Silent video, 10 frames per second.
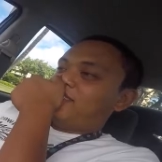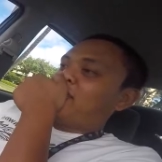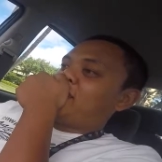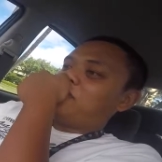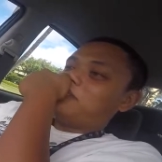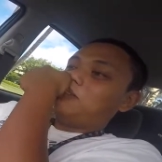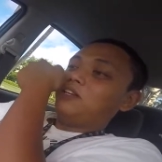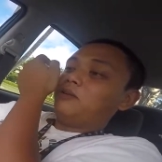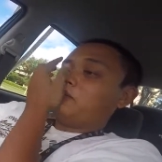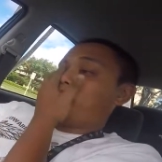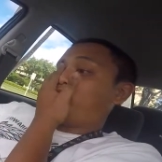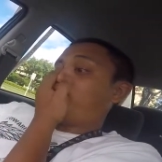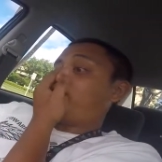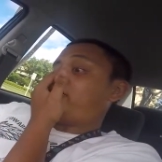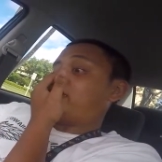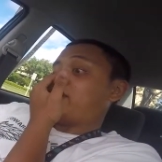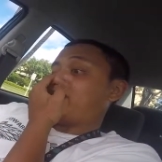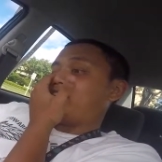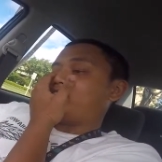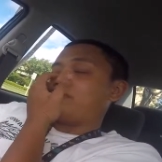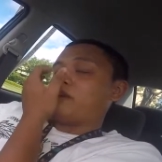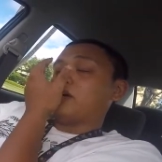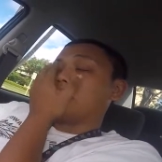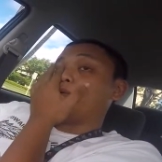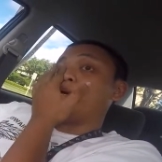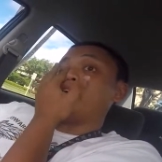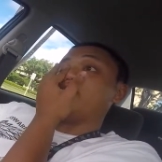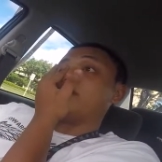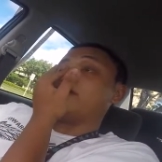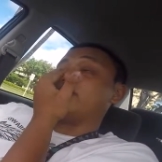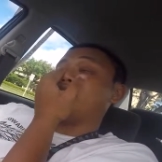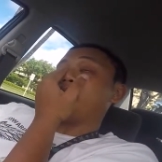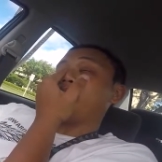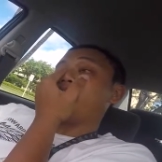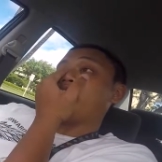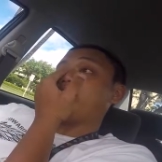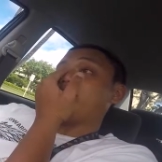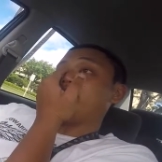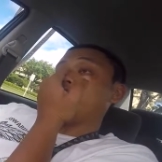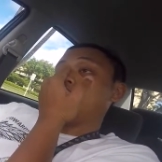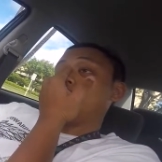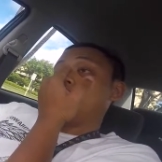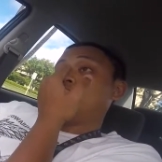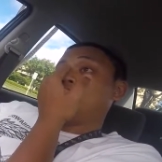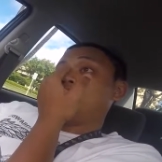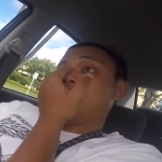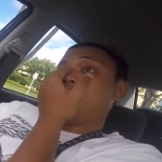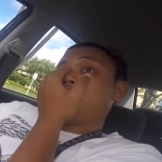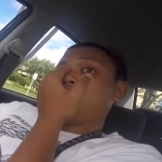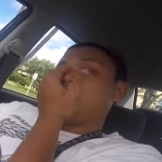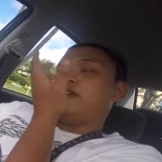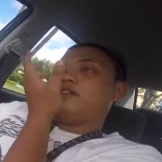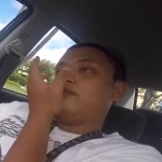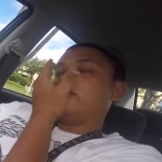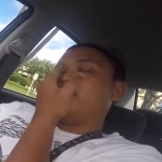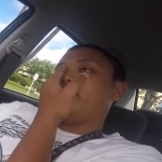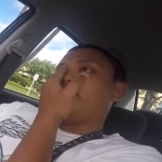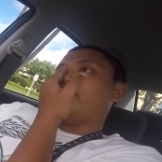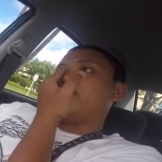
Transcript: like if it's only gonna be 157, it's regular weight, then it should be like. We are level 25.